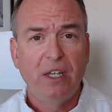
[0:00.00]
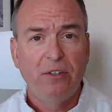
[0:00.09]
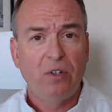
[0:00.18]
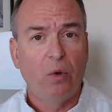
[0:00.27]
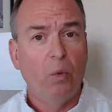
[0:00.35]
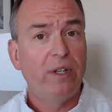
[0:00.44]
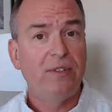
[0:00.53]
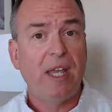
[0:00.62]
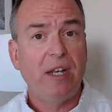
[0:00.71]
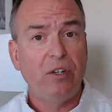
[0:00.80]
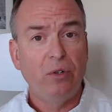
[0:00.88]
So what does
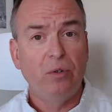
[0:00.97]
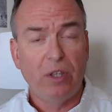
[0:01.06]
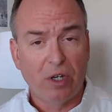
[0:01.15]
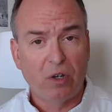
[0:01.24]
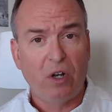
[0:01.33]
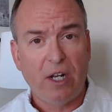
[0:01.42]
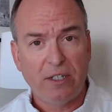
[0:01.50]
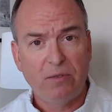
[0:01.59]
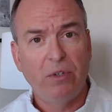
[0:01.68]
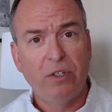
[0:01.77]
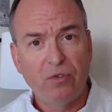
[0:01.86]
that do to the
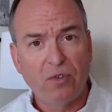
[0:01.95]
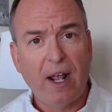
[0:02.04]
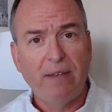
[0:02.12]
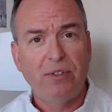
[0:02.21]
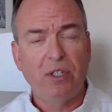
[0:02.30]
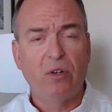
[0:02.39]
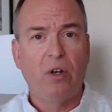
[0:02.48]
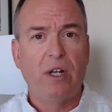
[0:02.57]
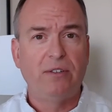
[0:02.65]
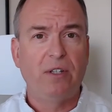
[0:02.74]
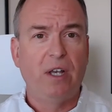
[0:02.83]
cost? Well, it drives the
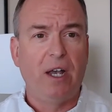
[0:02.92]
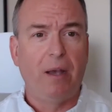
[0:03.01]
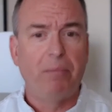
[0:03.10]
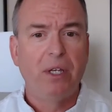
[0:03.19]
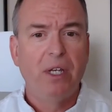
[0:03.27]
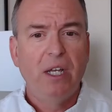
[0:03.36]
cost up.